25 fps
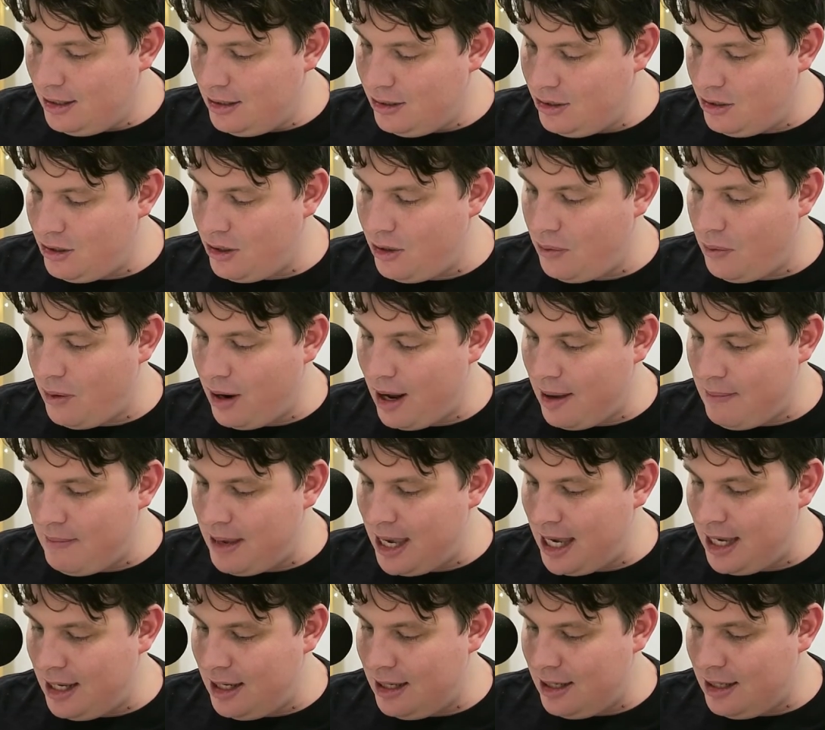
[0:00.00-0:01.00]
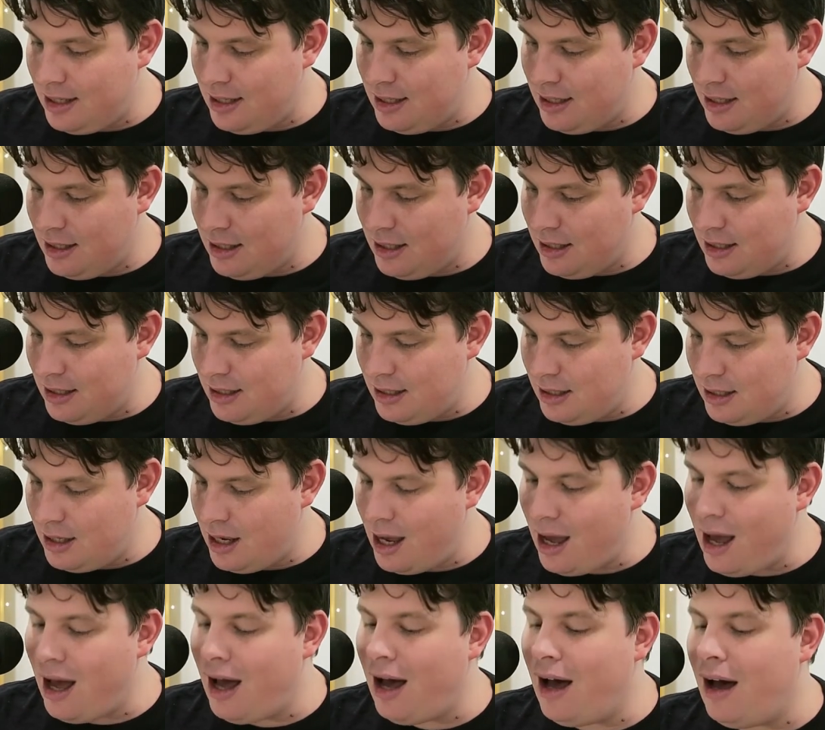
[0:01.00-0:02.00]
You know what I mean.
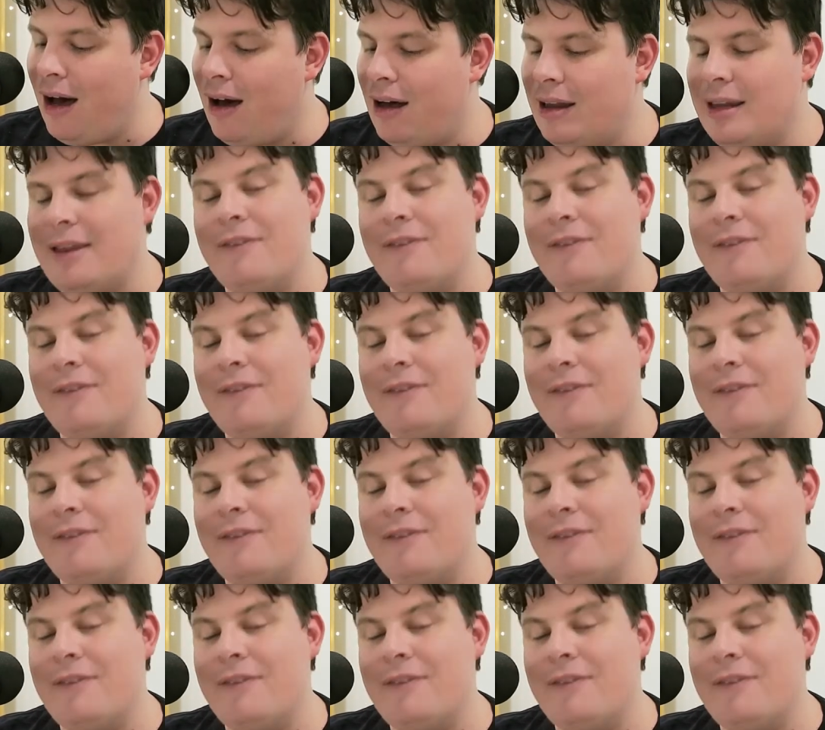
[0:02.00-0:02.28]
Ah,